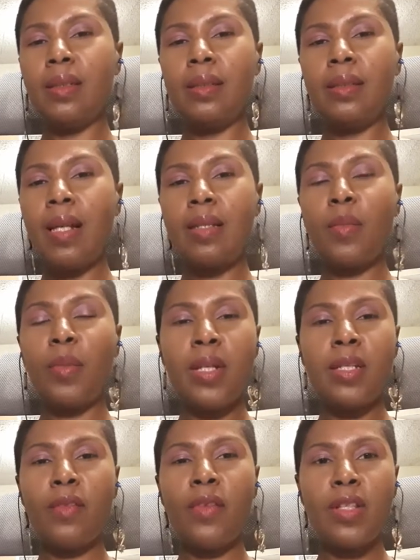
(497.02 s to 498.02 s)
that's a
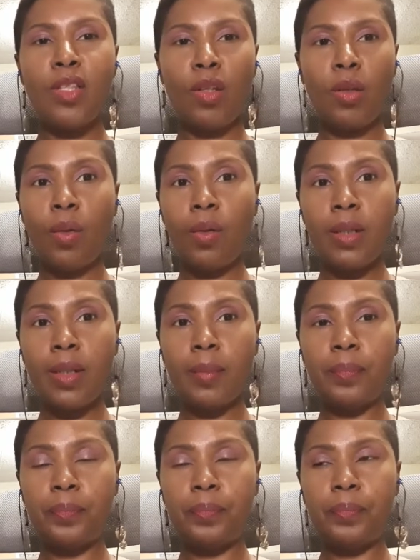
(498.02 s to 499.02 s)
place of insecurity.
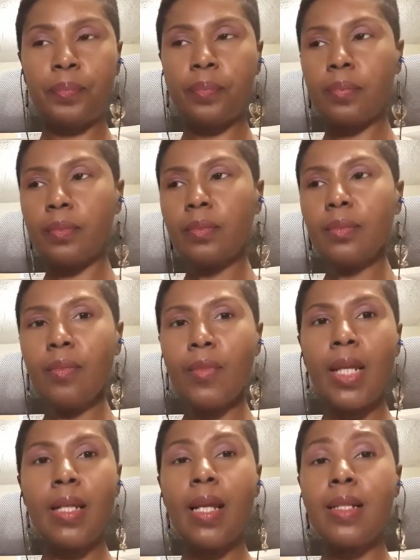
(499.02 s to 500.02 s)

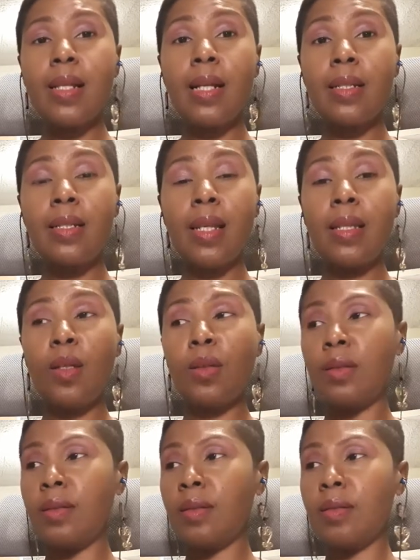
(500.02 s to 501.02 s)
And hey, it's not to say that,
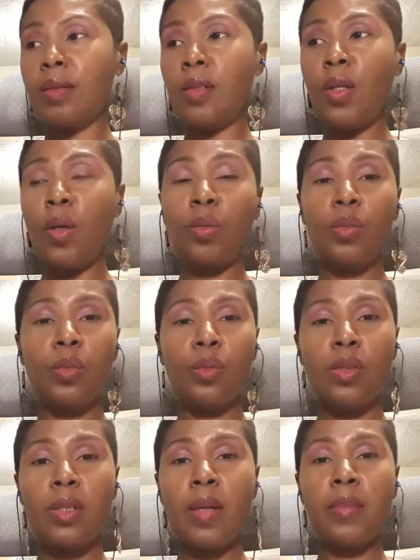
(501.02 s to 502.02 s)

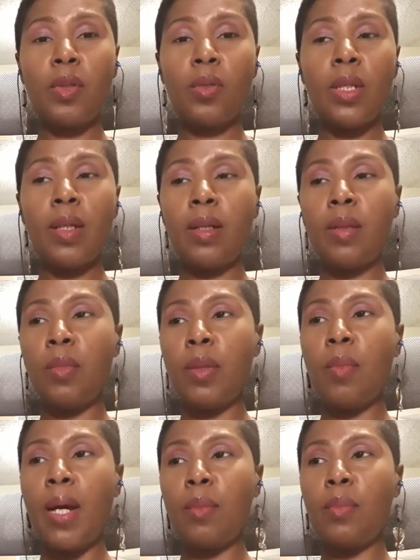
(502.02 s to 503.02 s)
to some degree it
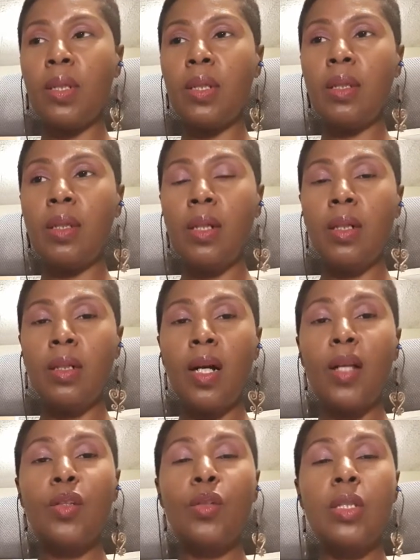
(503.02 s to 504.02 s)
might be
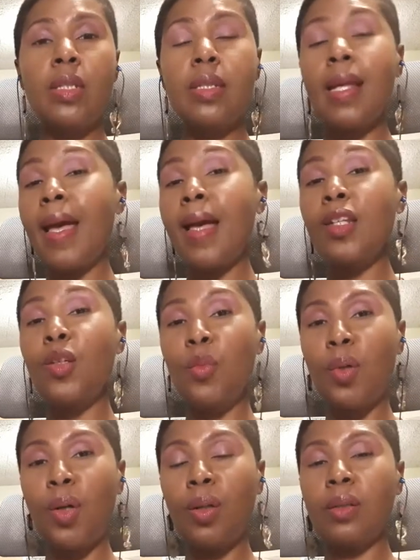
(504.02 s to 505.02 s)

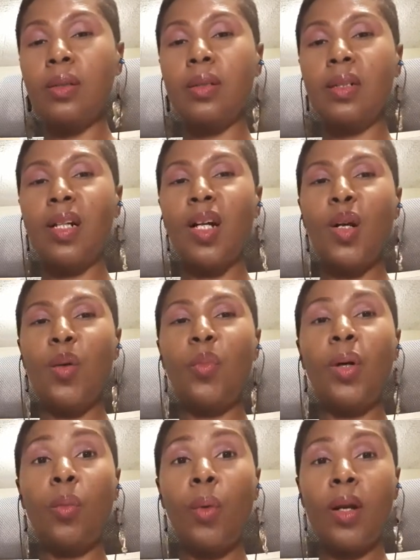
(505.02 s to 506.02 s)
understandable,
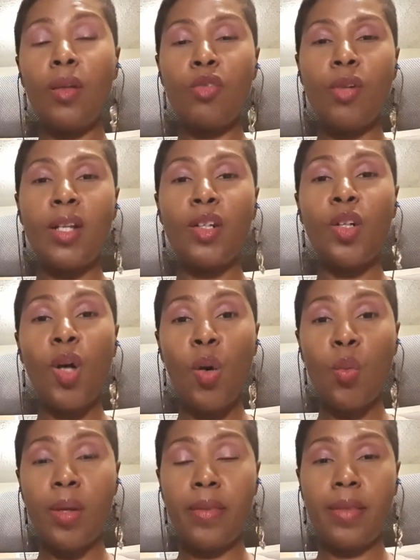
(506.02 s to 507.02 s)
but where are you trying to go
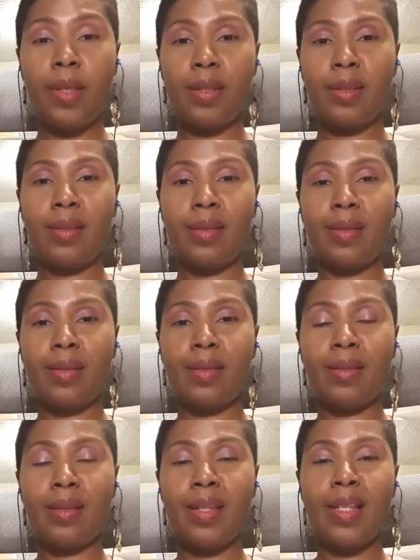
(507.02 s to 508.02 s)
with it?
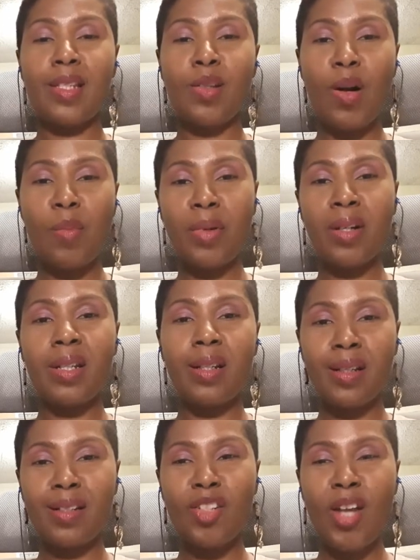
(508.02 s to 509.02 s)
And so I'm going
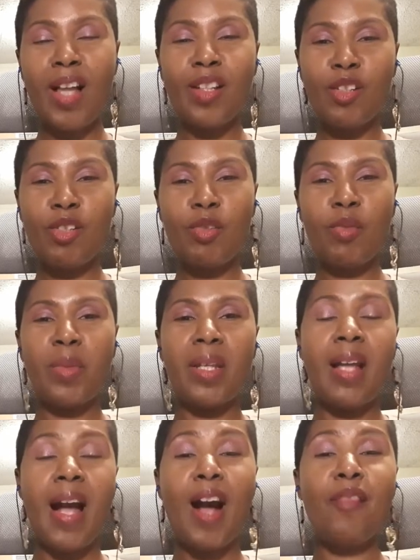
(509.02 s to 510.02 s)
to challenge you and be
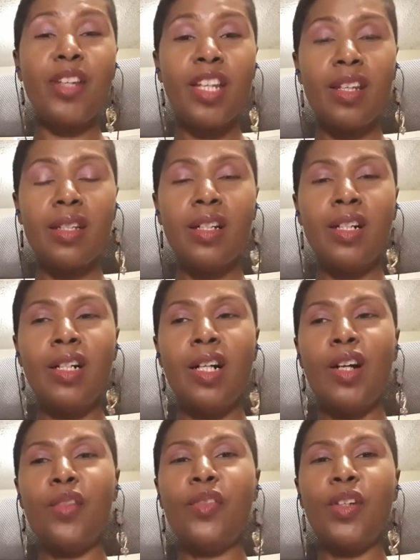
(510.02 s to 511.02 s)
an advocate
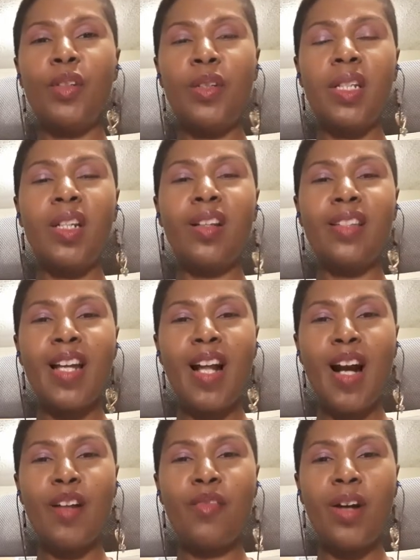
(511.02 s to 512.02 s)
for you to get on that
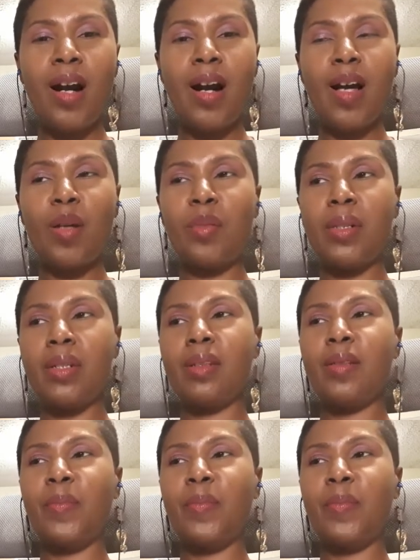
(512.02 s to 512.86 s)
high vibe and,